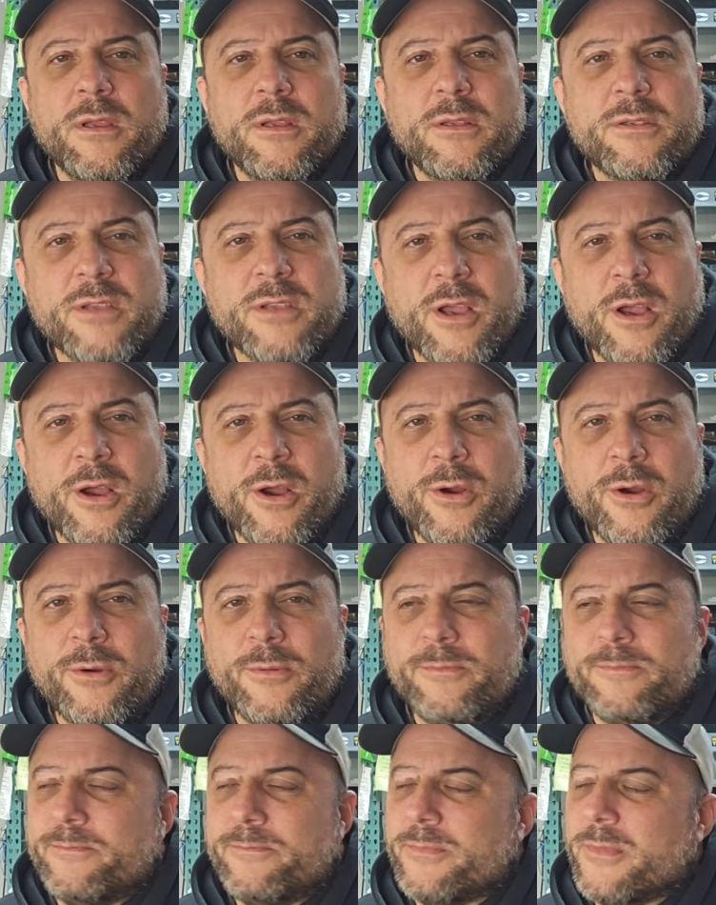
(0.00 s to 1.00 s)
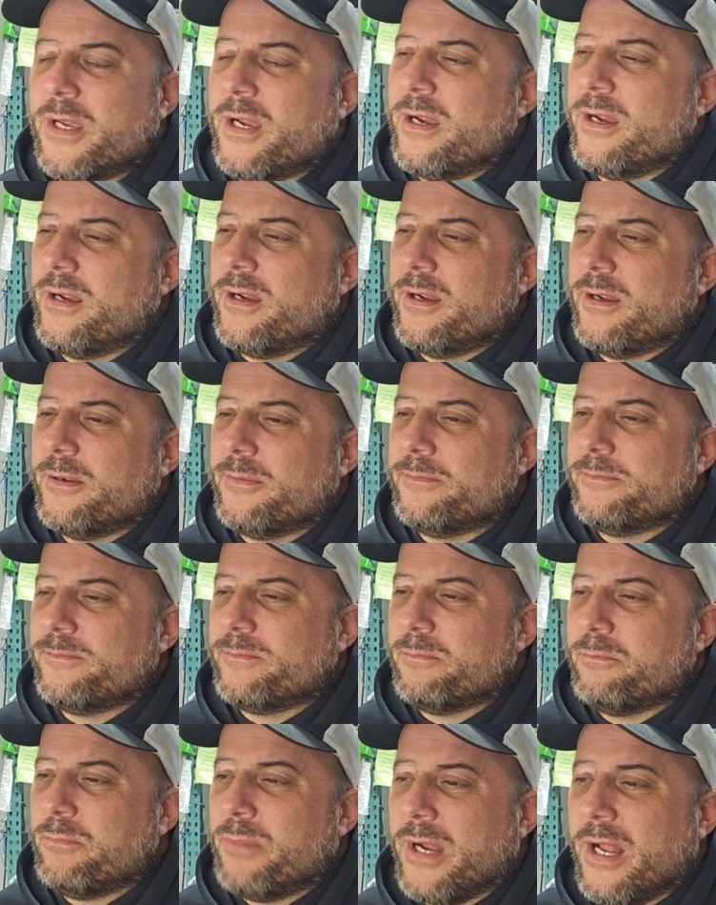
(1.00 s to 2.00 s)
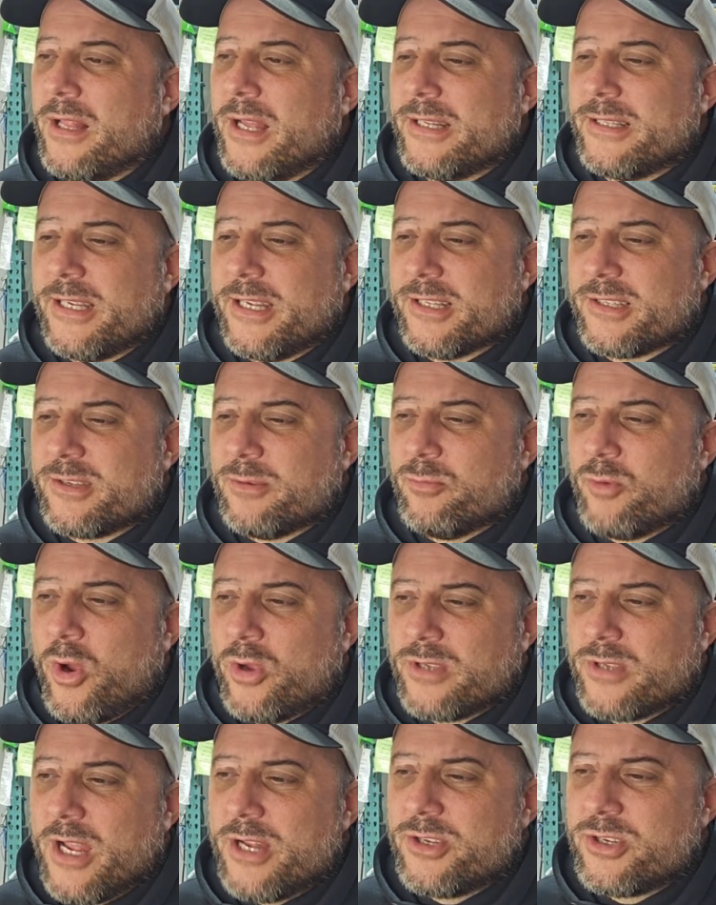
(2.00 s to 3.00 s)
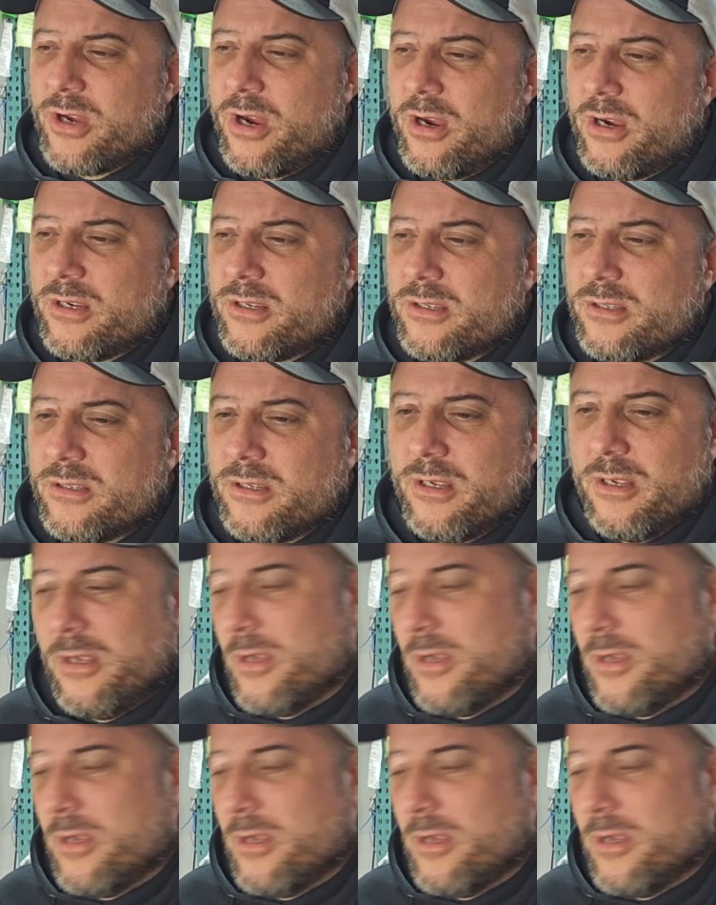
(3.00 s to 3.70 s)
So, but I like to get some roseline sharks.